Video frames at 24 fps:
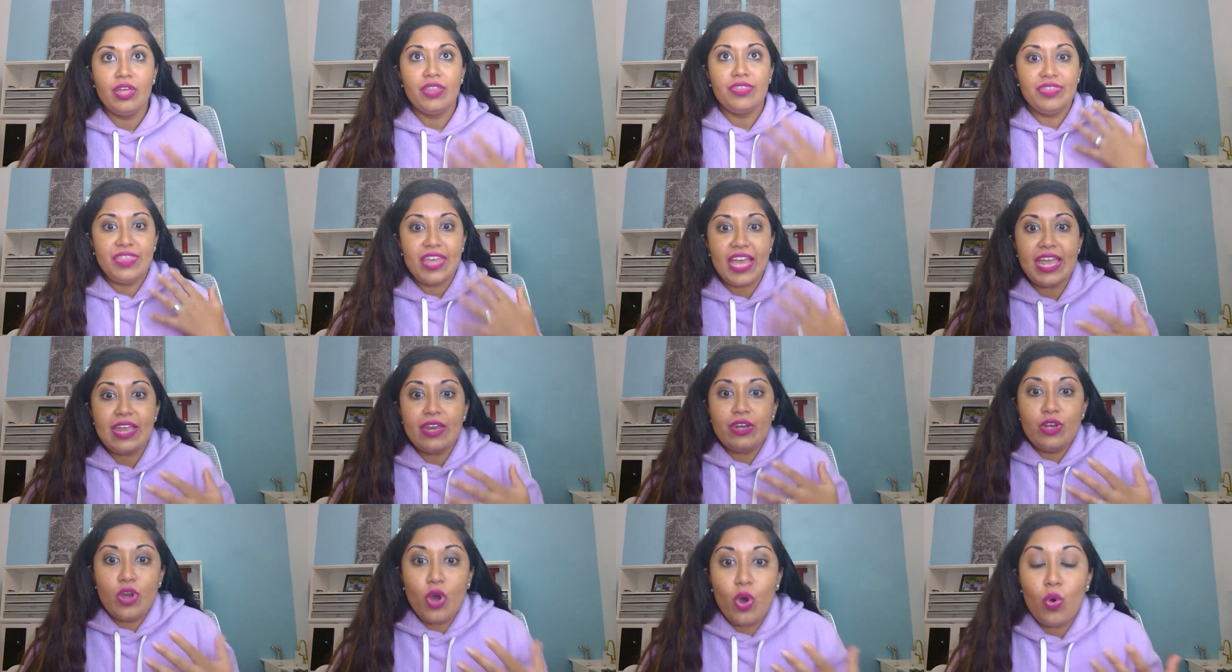
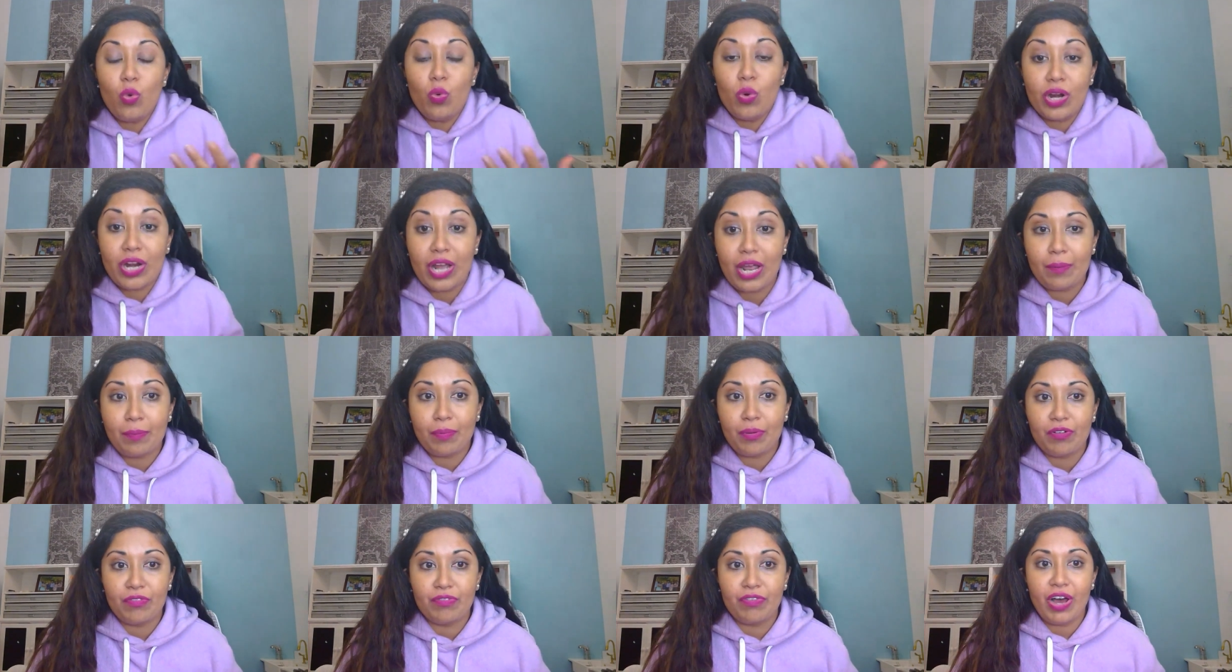They know what I
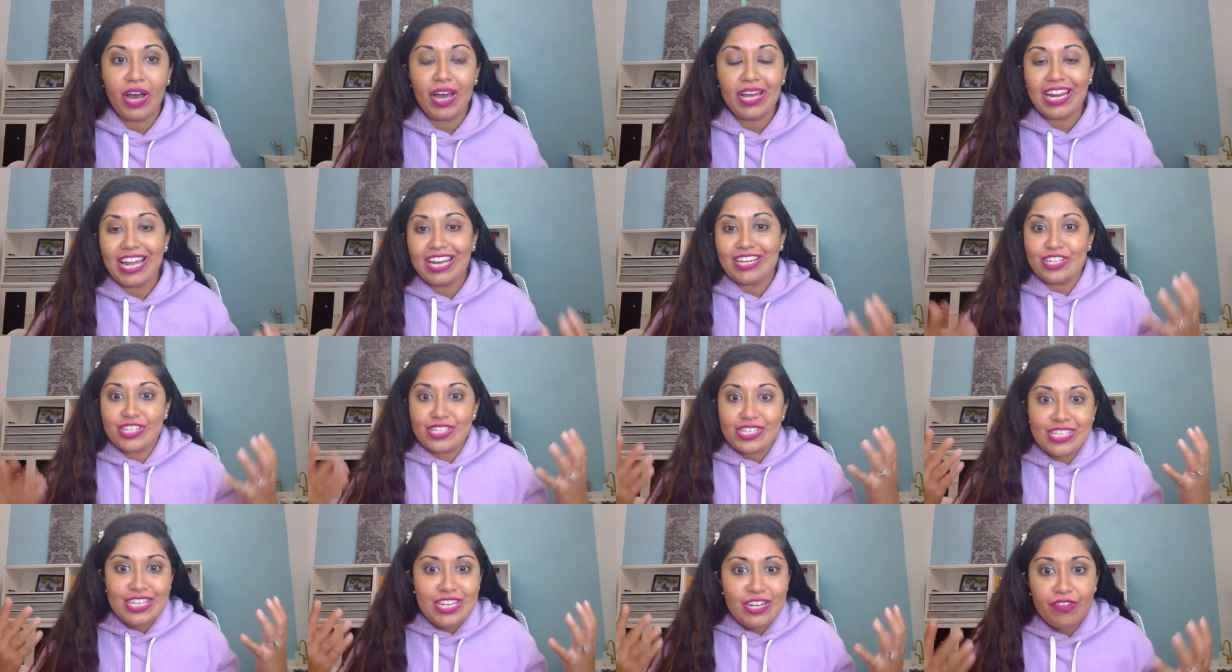provide. I
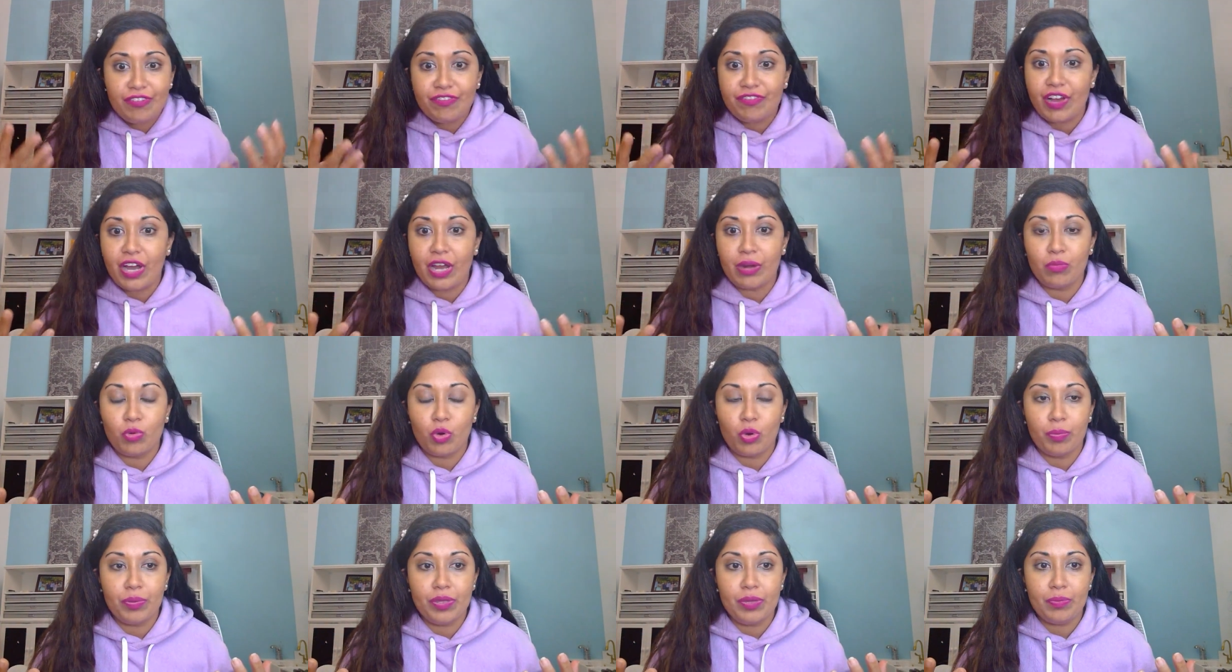just need to find
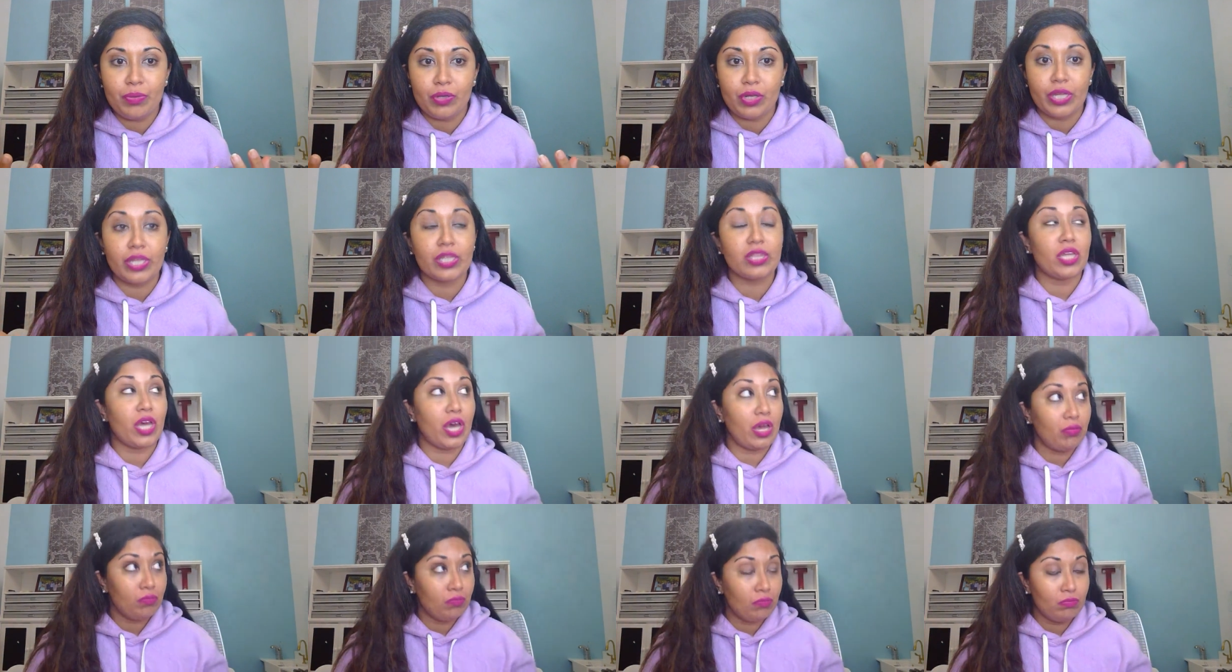more people like
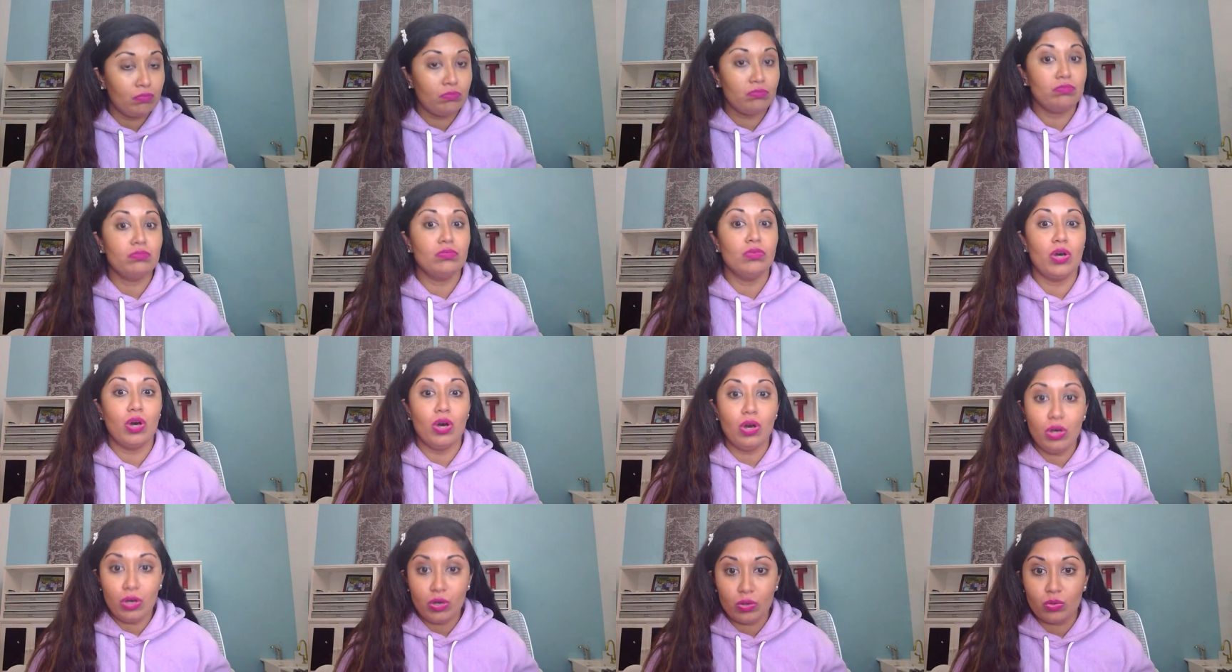that.
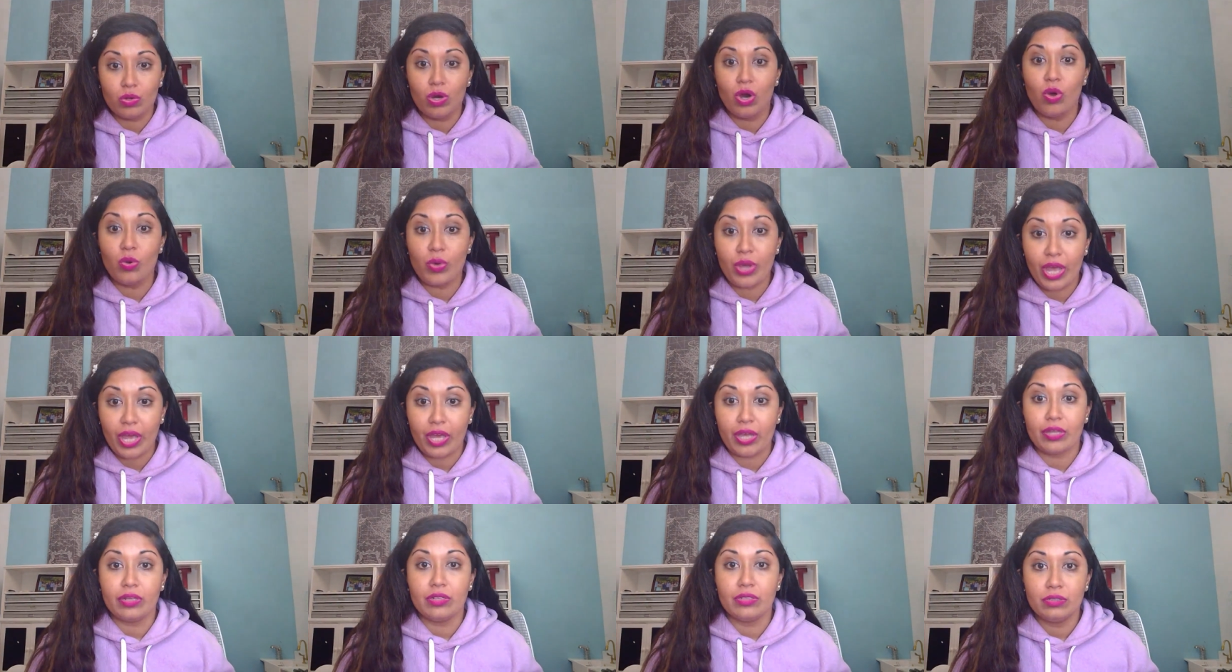Oh,
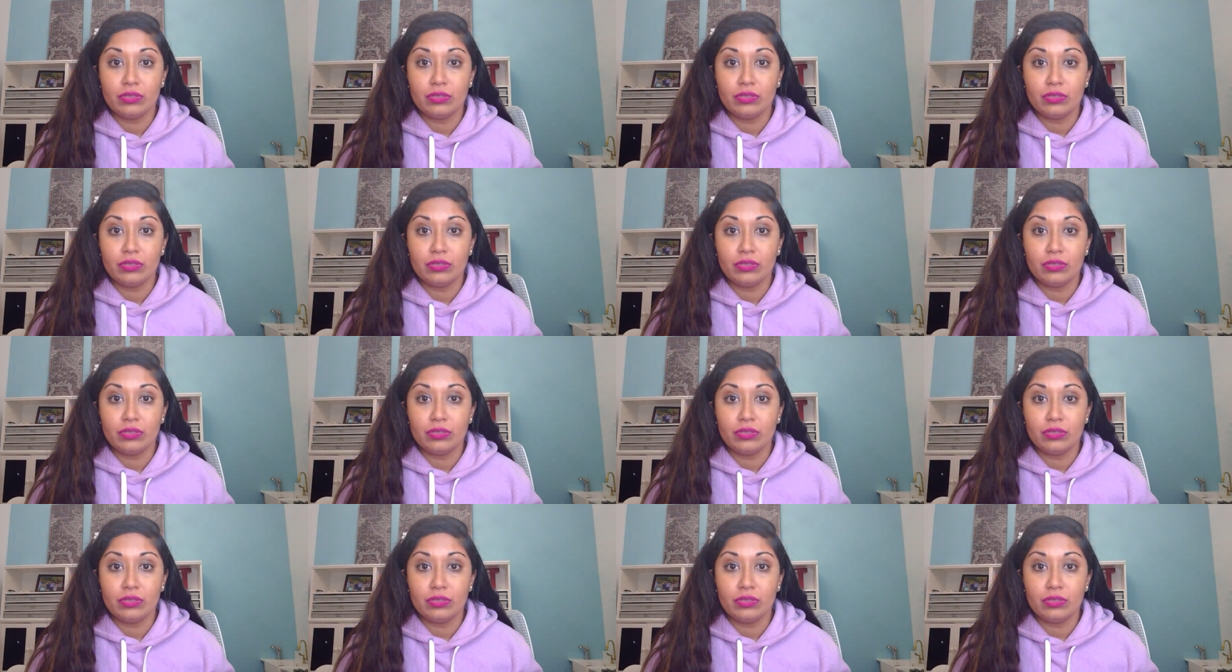okay.